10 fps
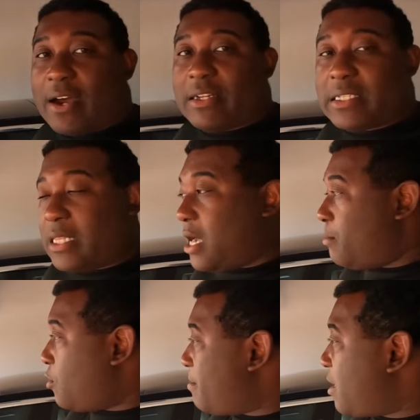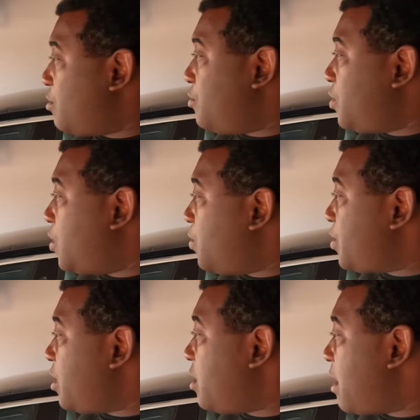out this lawnmower. I'm not going to do the whole
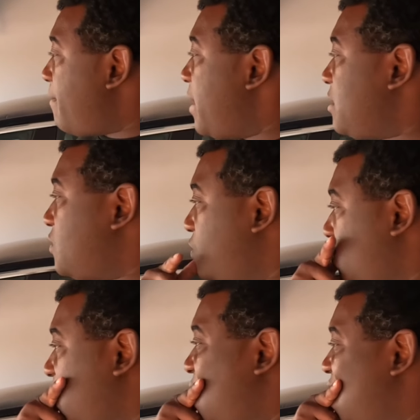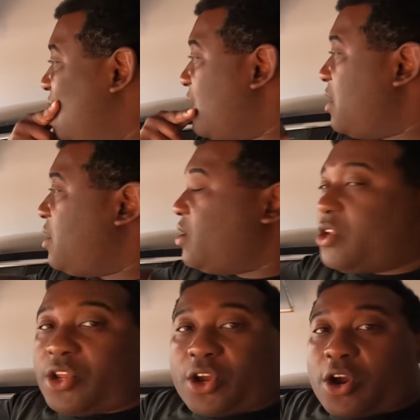yard. I may just do
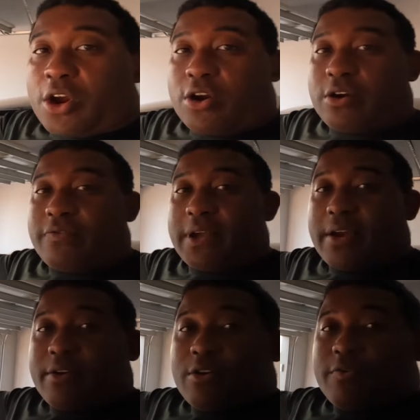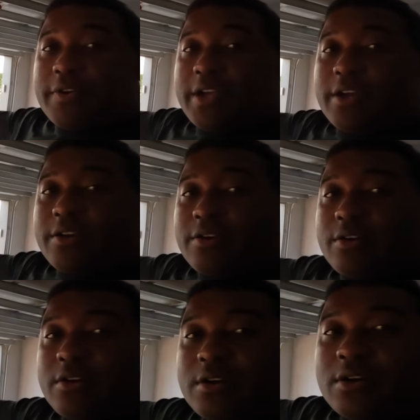the curve area over here.
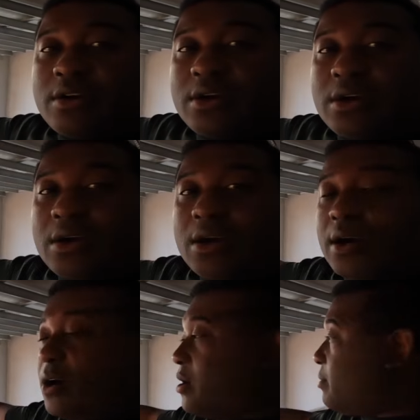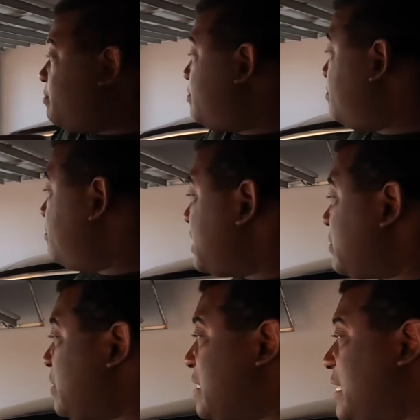Um, but I
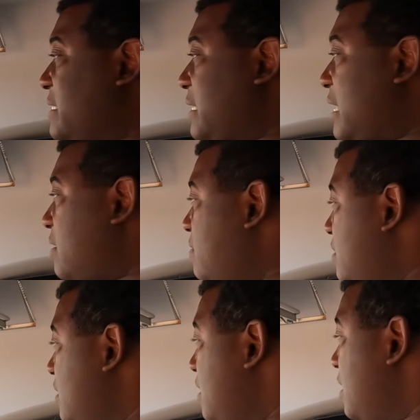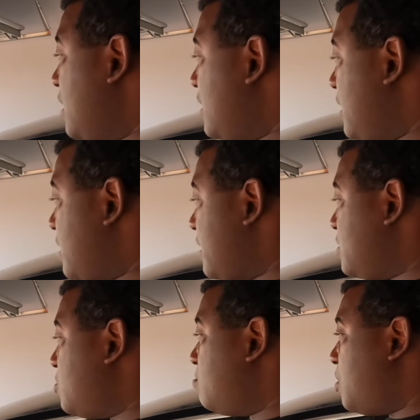just want to test it out. And then I think
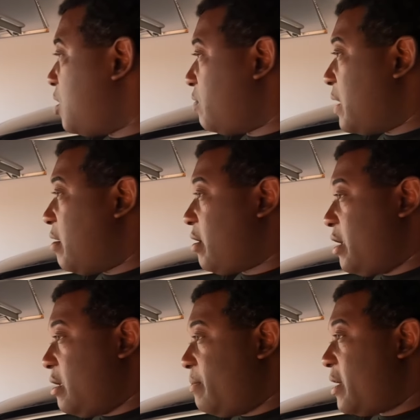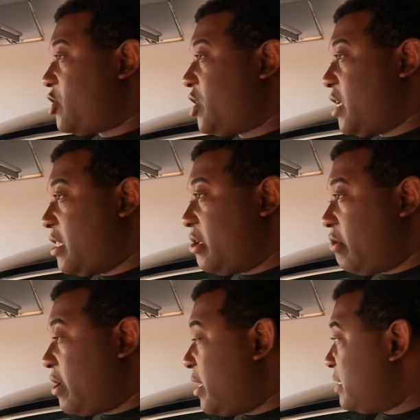tomorrow I'll get up and actually cut the
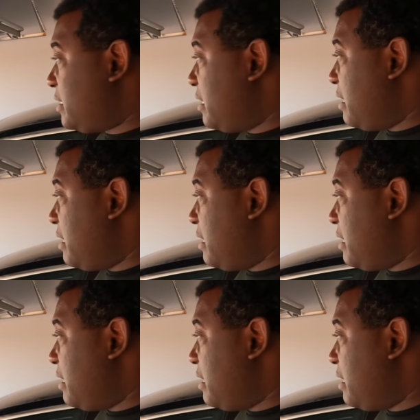grass.